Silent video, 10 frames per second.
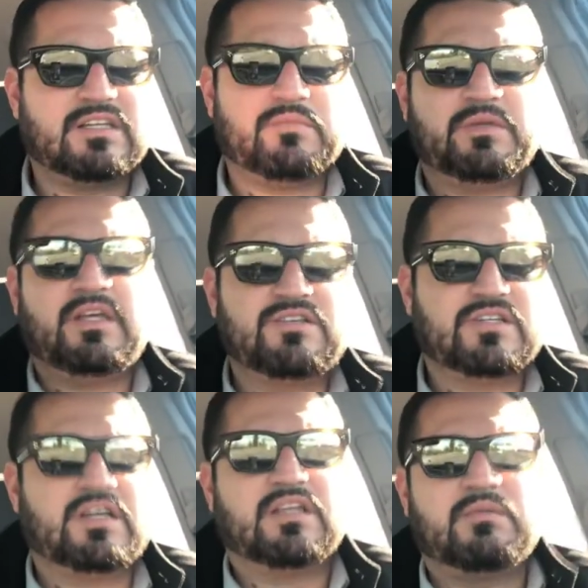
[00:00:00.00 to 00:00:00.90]
It could
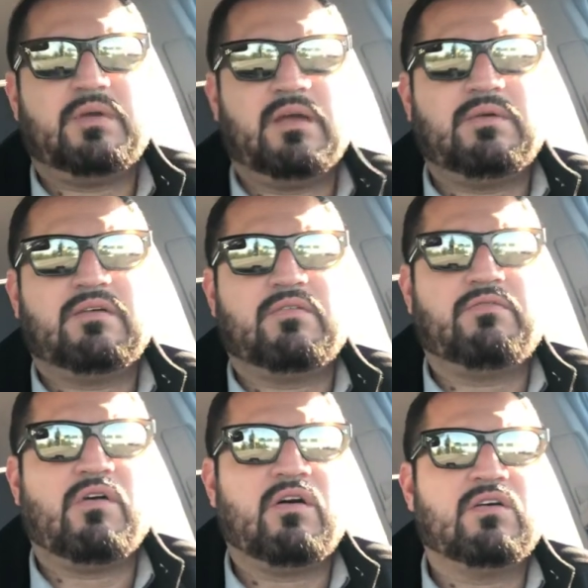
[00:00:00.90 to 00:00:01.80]
potentially cut the baby if it
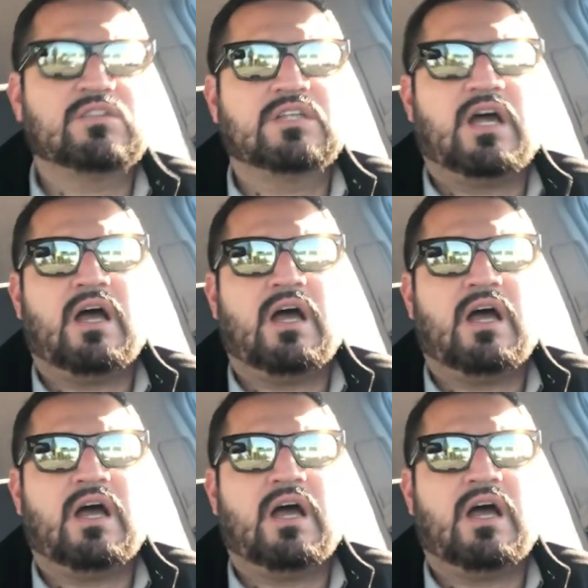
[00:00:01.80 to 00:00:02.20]
falls,